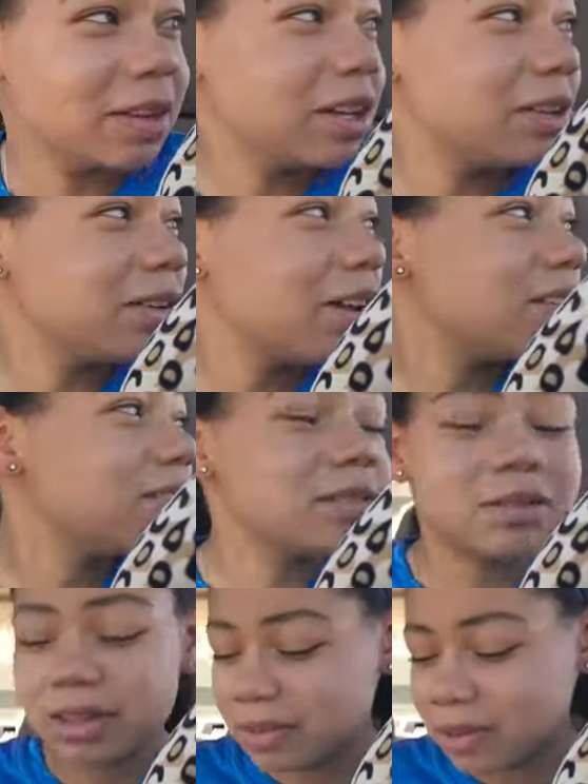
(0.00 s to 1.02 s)
Like you guys
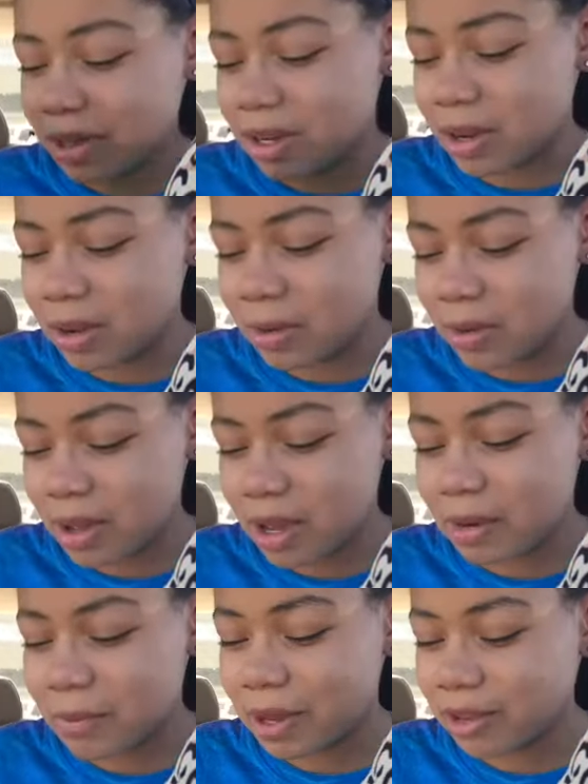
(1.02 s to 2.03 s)
don't even know
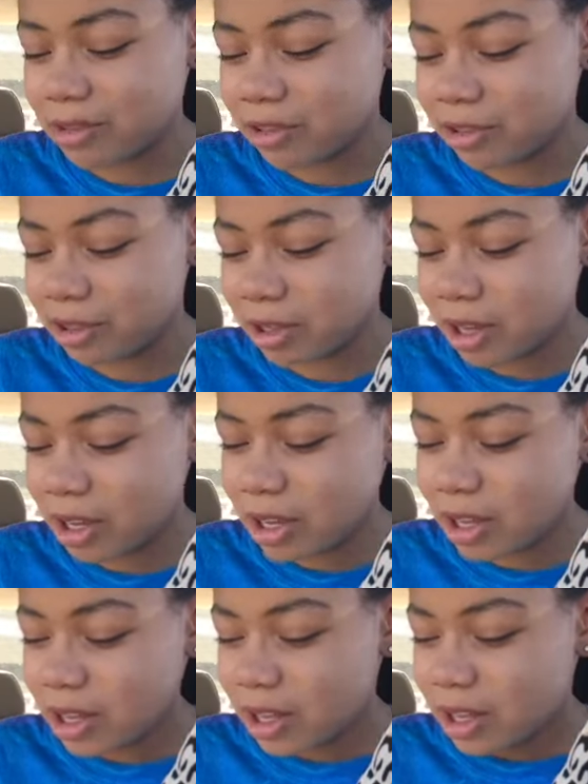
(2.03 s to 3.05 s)
how
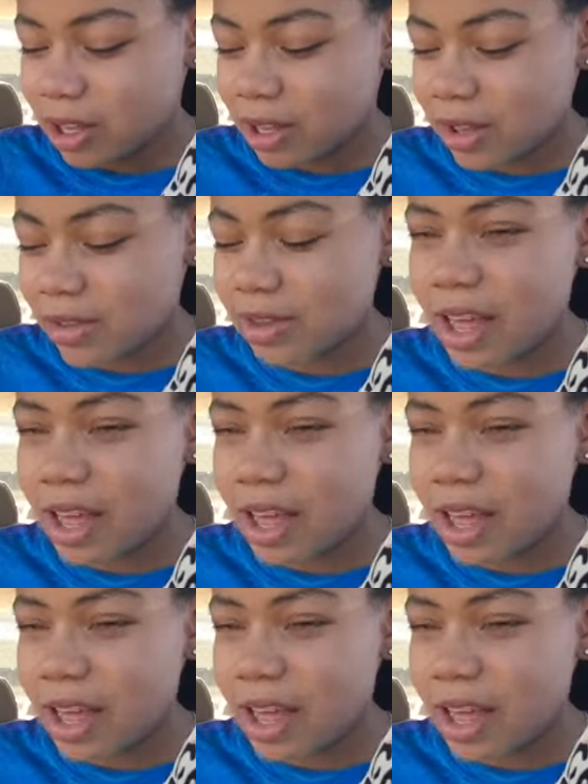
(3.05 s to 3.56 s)
much